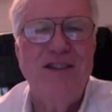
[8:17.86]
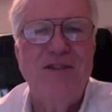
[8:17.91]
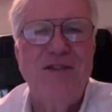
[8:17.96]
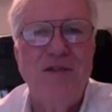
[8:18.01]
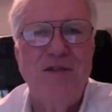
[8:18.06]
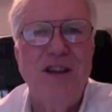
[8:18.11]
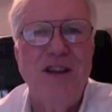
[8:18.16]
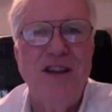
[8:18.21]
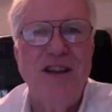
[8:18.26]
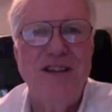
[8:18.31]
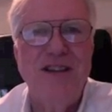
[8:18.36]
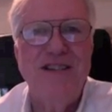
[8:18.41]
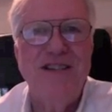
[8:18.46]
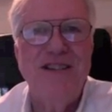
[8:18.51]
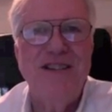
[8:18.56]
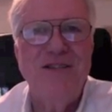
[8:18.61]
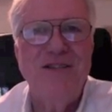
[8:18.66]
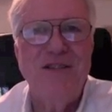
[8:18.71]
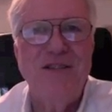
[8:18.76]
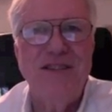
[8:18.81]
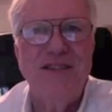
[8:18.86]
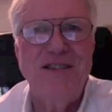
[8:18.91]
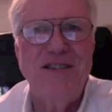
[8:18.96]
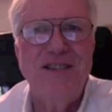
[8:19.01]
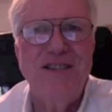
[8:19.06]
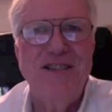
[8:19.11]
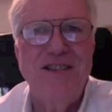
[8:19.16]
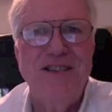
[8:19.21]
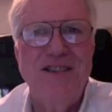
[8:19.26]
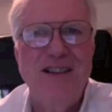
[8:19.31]
Right.
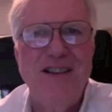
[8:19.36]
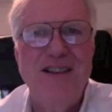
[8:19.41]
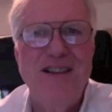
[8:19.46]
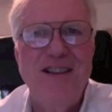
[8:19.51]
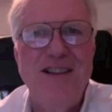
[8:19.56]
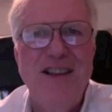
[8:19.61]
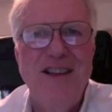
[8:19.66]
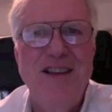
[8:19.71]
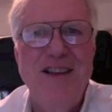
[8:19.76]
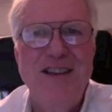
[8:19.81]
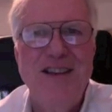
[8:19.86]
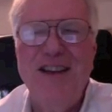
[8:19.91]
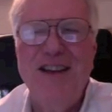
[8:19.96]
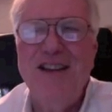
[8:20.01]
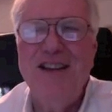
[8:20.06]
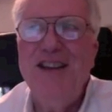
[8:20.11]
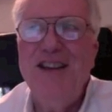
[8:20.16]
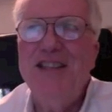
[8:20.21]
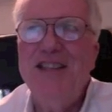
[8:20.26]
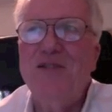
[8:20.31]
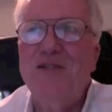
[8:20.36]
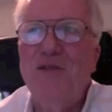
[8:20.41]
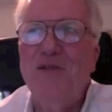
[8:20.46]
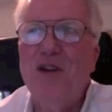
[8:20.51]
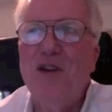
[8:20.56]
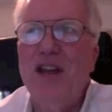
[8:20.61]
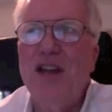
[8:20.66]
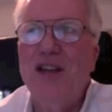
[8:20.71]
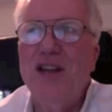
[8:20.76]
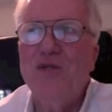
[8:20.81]
Yeah, it needs a
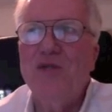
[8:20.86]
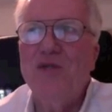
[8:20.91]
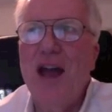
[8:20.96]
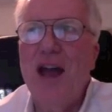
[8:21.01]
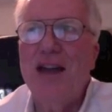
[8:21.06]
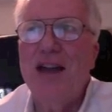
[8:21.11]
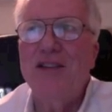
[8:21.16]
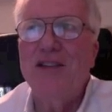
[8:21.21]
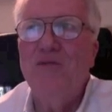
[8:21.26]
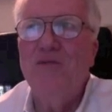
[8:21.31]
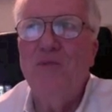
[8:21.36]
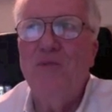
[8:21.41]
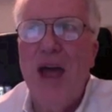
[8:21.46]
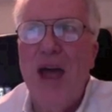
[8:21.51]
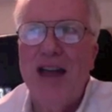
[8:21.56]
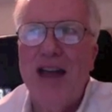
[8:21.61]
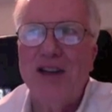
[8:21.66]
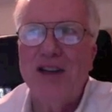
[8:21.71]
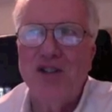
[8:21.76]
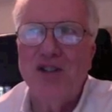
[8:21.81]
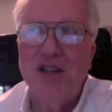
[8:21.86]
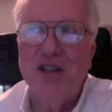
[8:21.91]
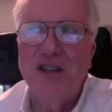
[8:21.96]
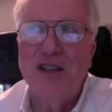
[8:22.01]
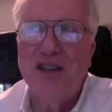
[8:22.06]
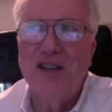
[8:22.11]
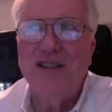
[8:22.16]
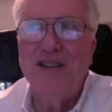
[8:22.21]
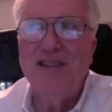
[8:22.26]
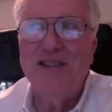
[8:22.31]
very attractive
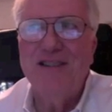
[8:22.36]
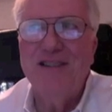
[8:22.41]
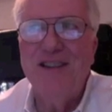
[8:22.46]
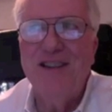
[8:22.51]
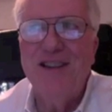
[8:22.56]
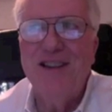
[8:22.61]
packaging. And